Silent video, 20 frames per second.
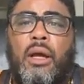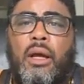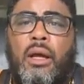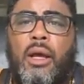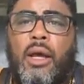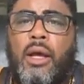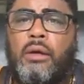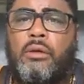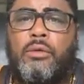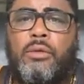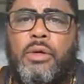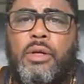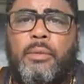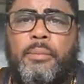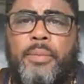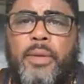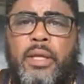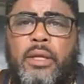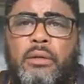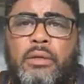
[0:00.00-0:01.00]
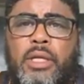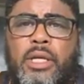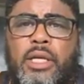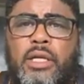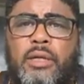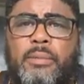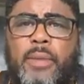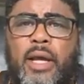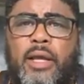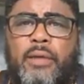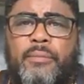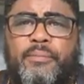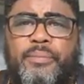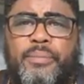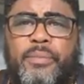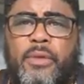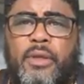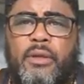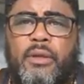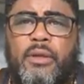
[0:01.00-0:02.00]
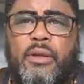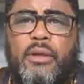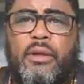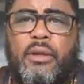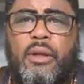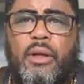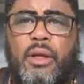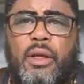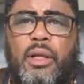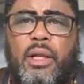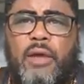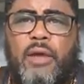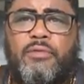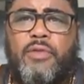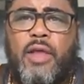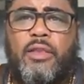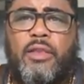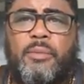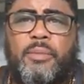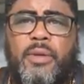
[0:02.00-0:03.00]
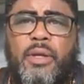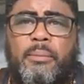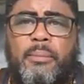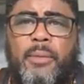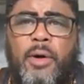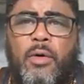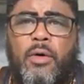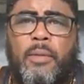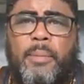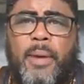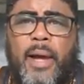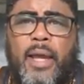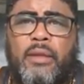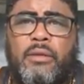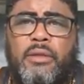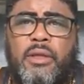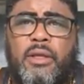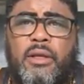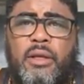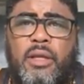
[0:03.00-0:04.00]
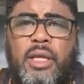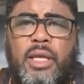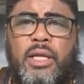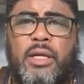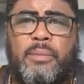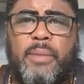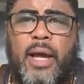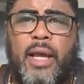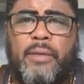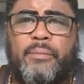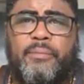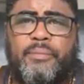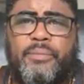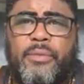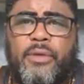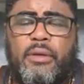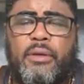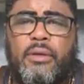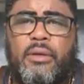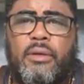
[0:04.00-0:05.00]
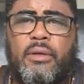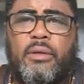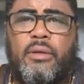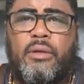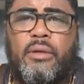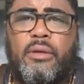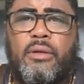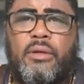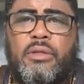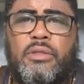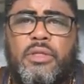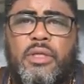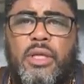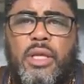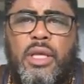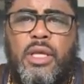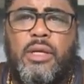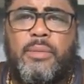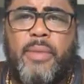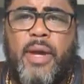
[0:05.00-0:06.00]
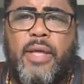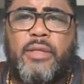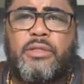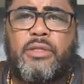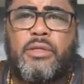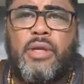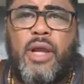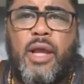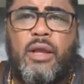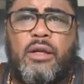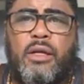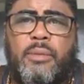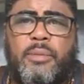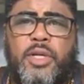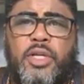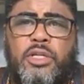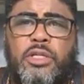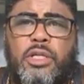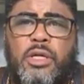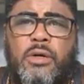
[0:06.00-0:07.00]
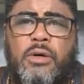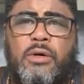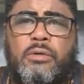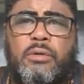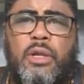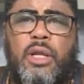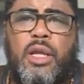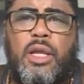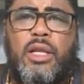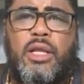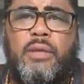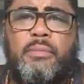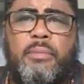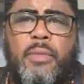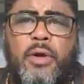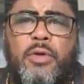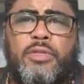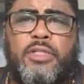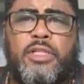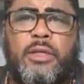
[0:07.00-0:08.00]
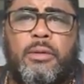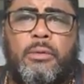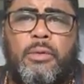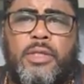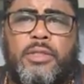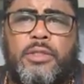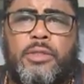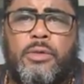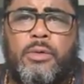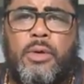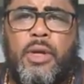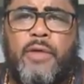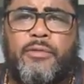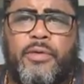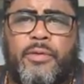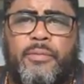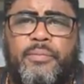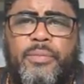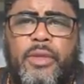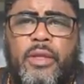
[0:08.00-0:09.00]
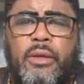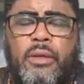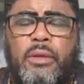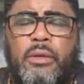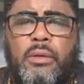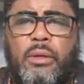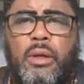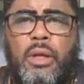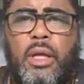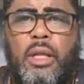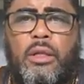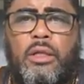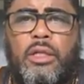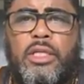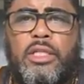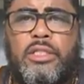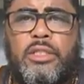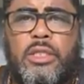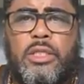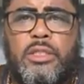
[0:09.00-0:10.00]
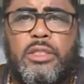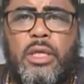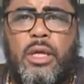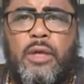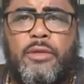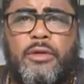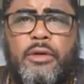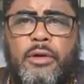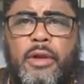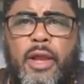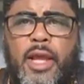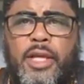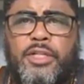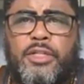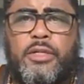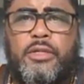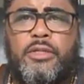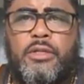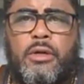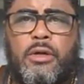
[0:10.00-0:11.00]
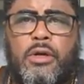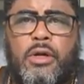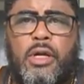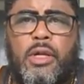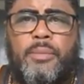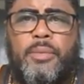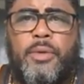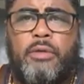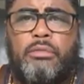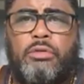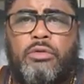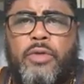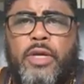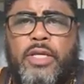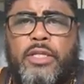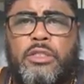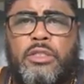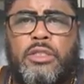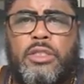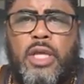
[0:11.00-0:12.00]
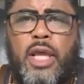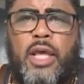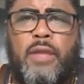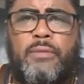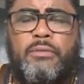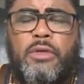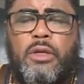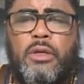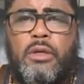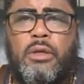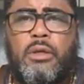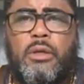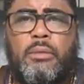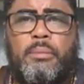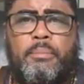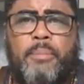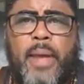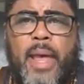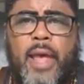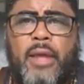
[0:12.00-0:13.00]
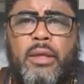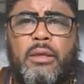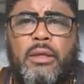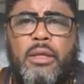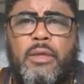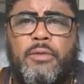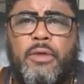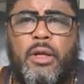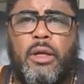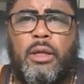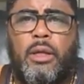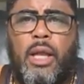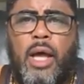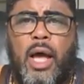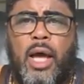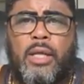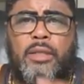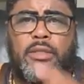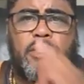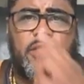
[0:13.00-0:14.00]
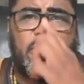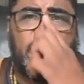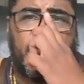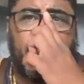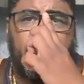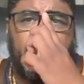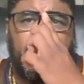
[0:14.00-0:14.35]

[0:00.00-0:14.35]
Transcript: I don't want to be an Edomite. Hell, I'd rather be a Moabite than an Edomite because the Edomites are not going to be shown any mercy whatsoever. At least these other nations are going to be reset back in their lots.